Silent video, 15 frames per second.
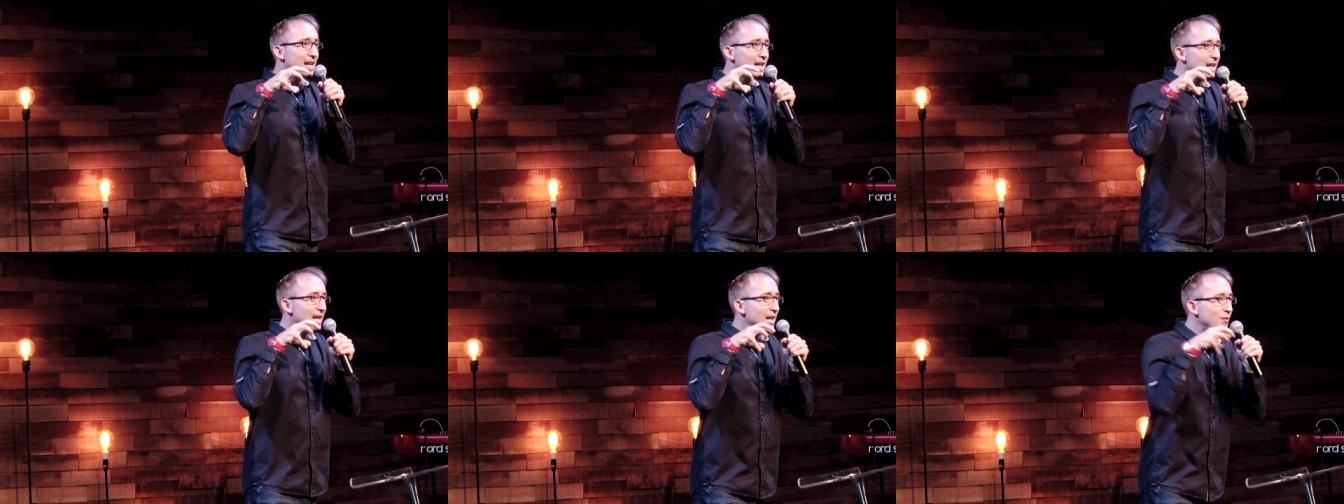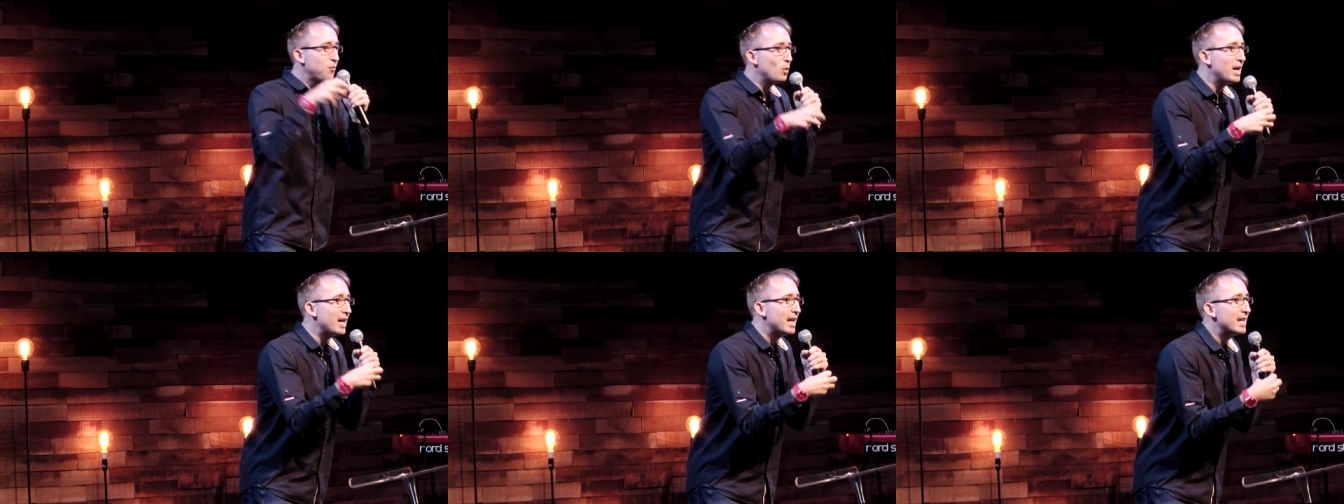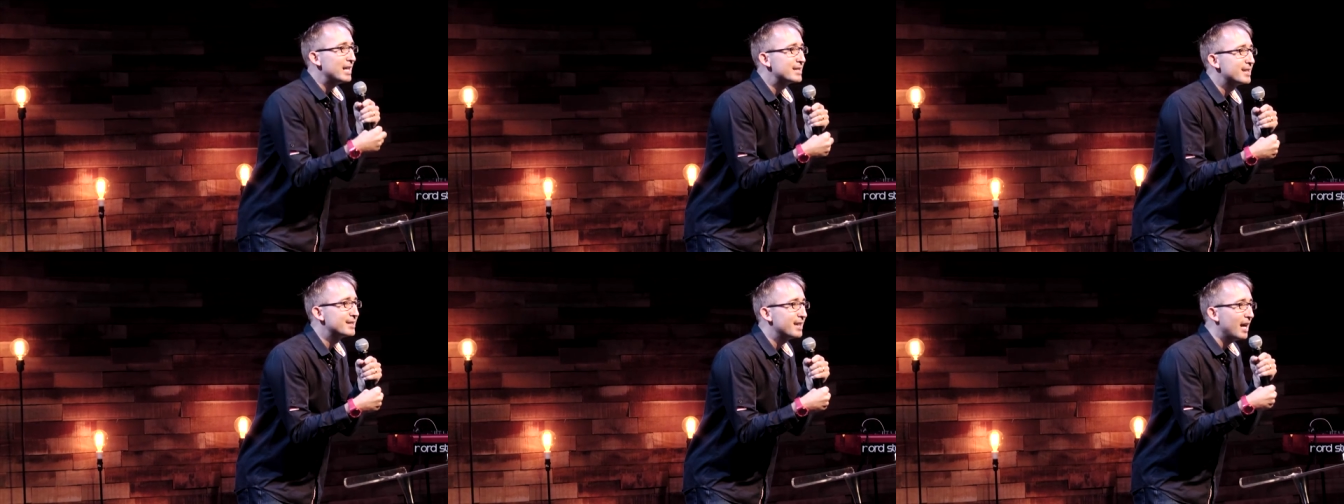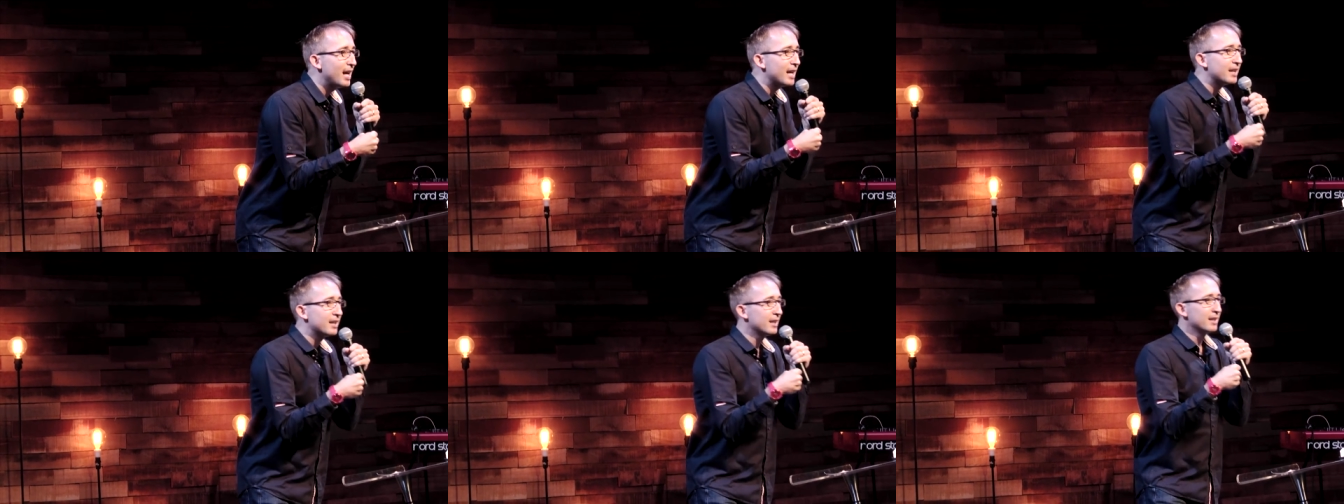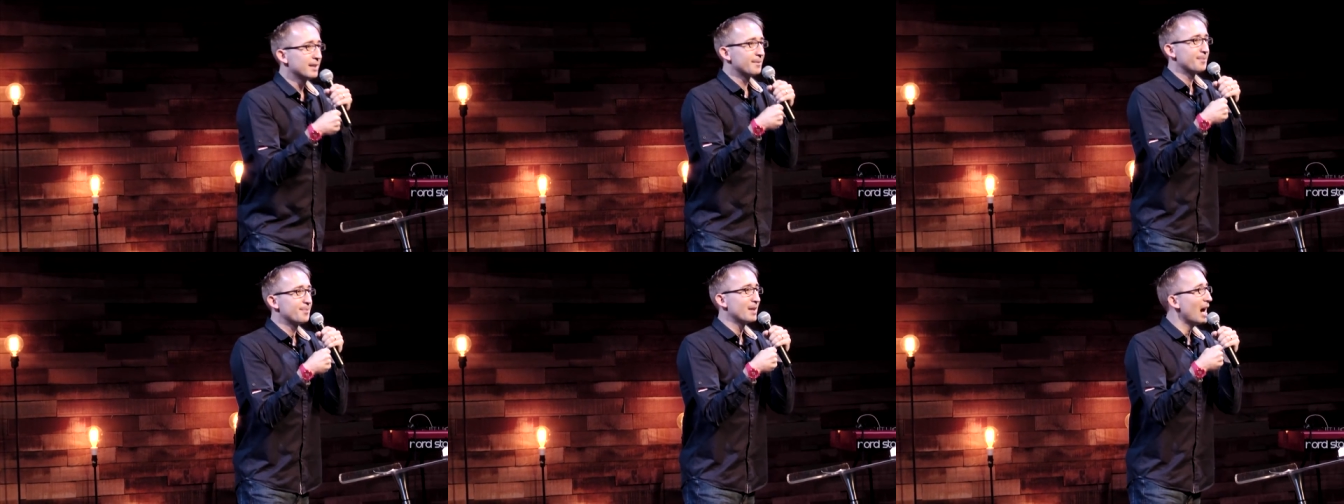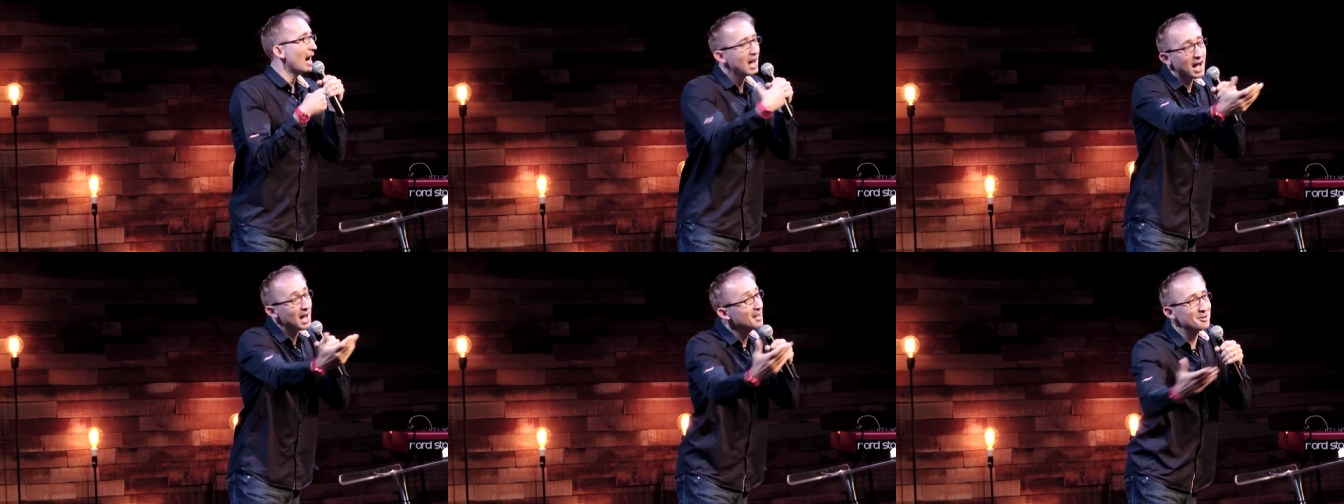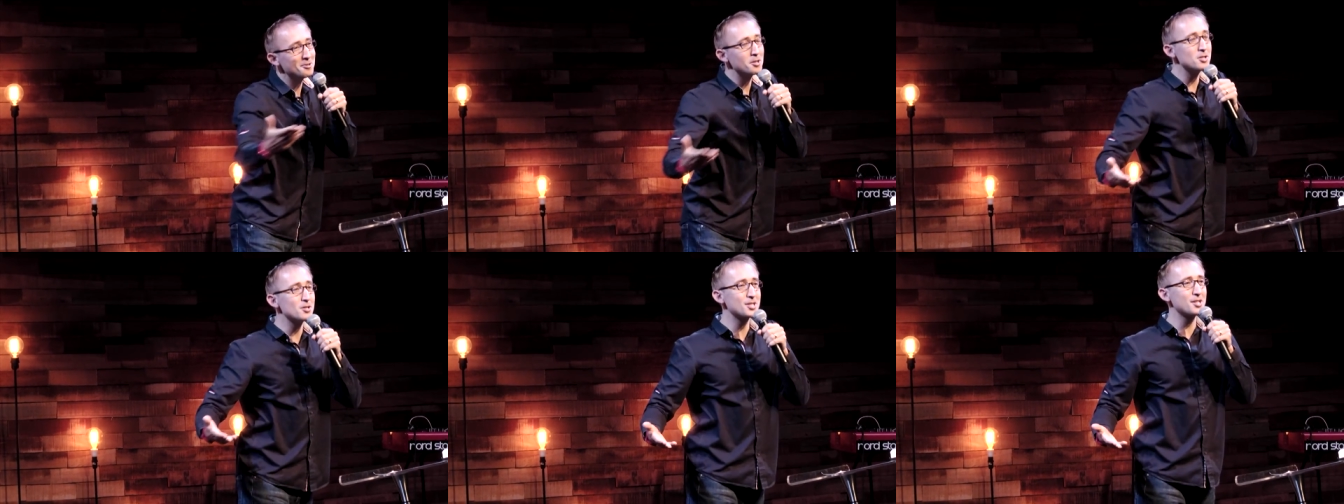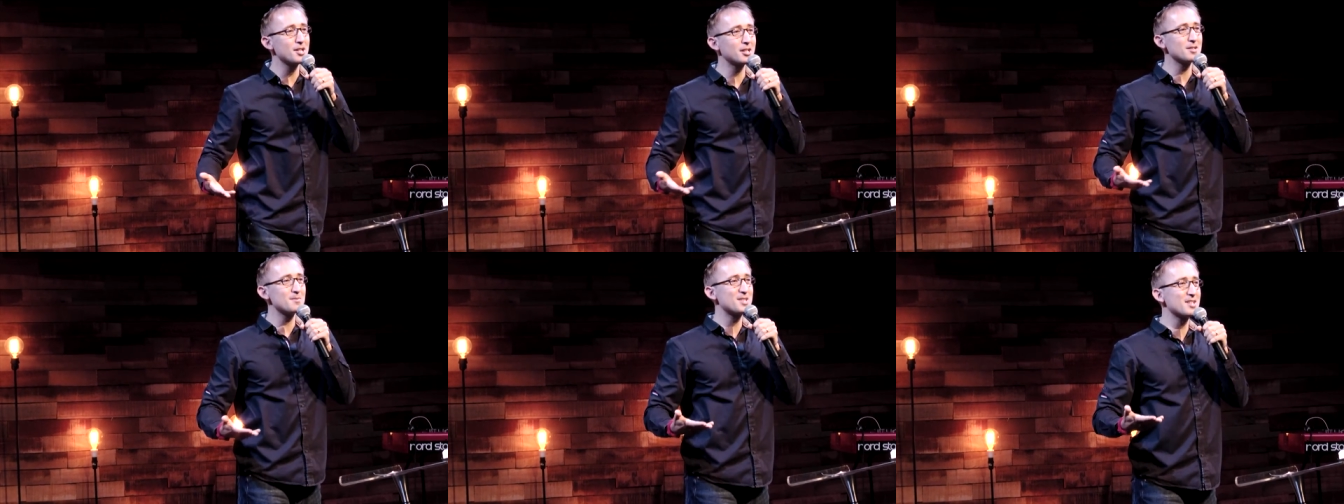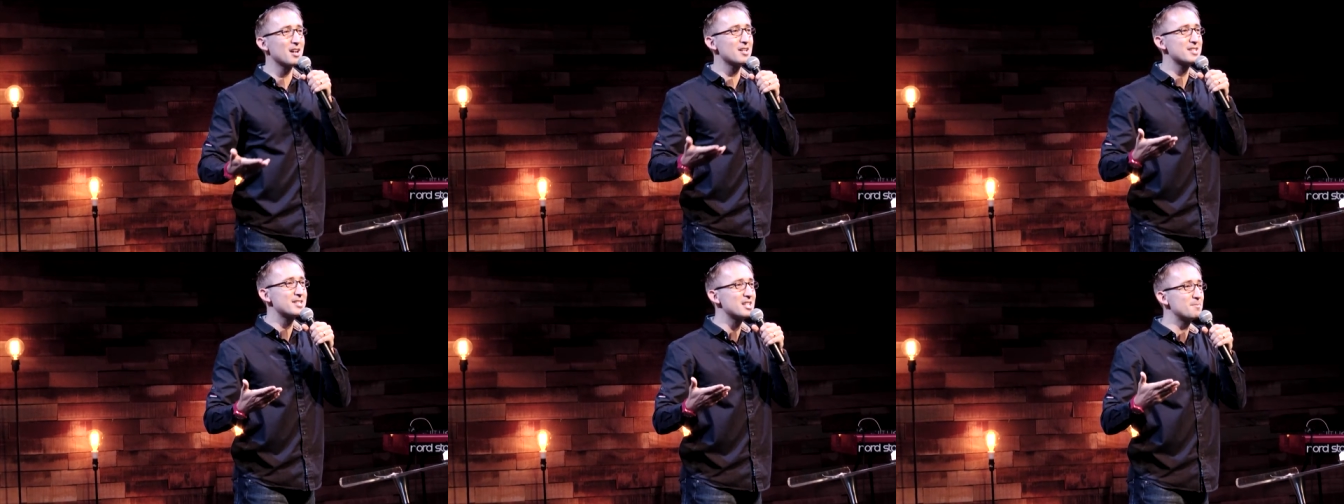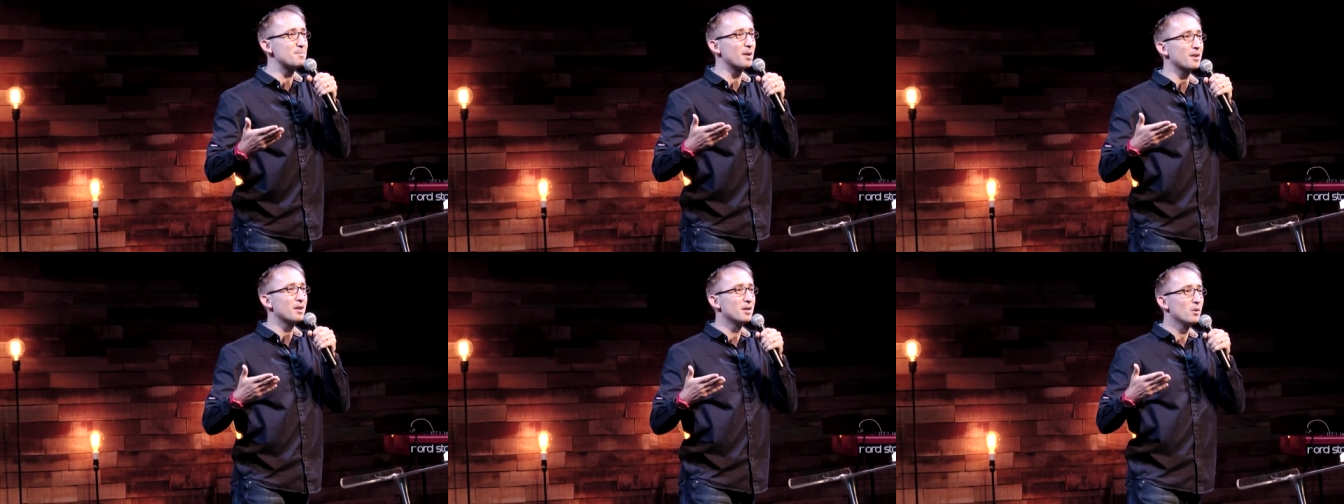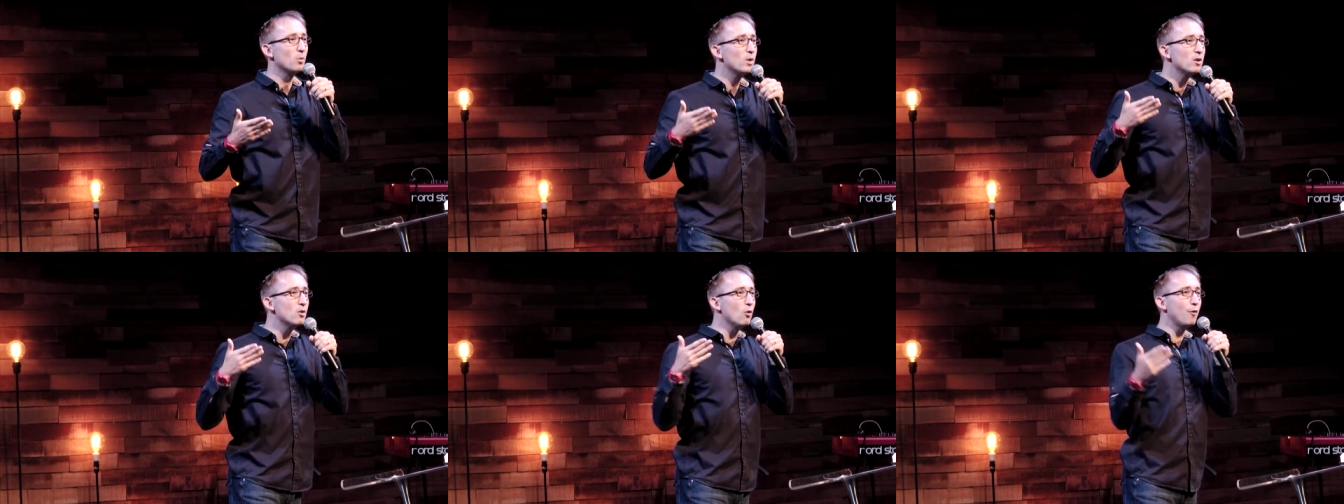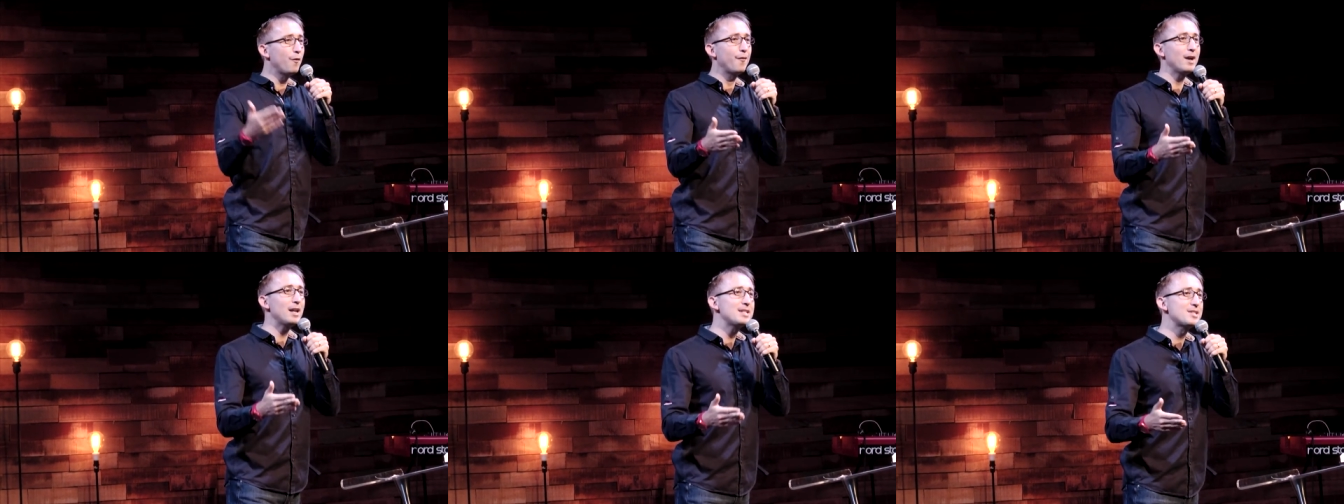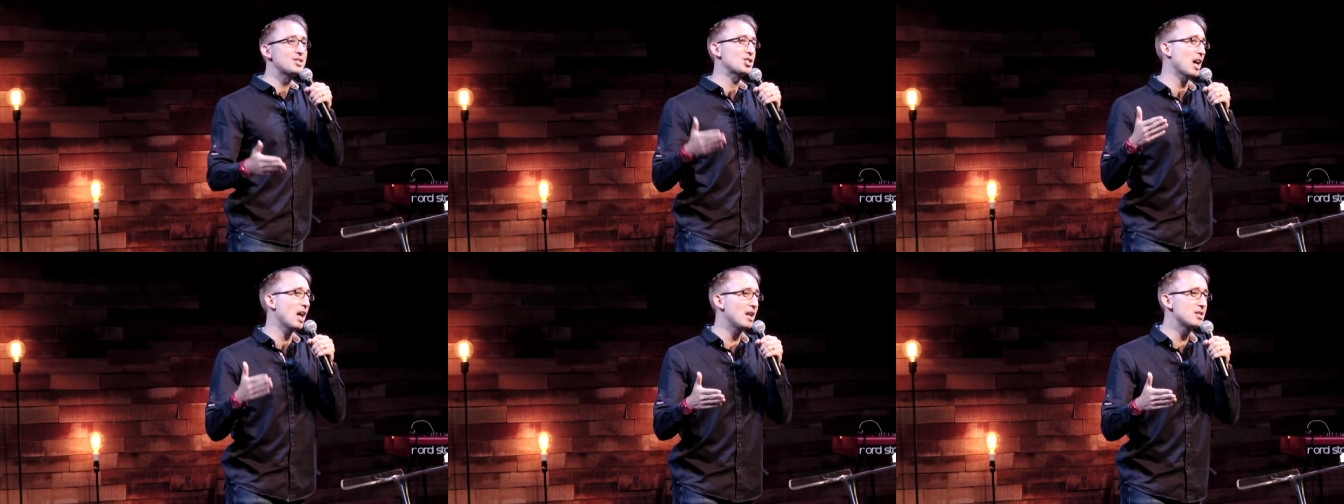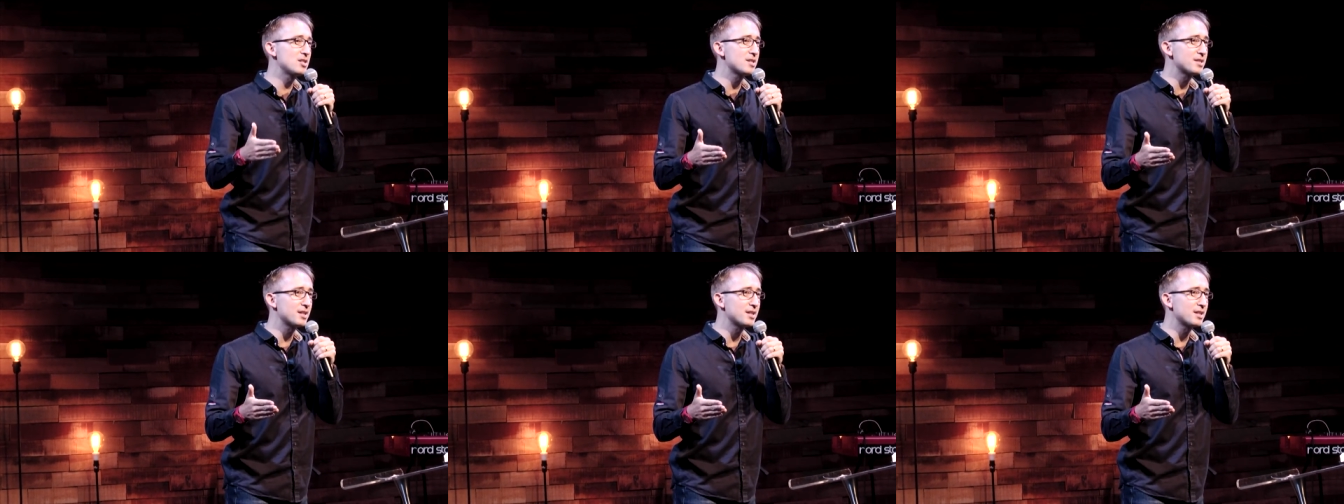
if we're here today, and I don't know your circumstances, but we all face challenges in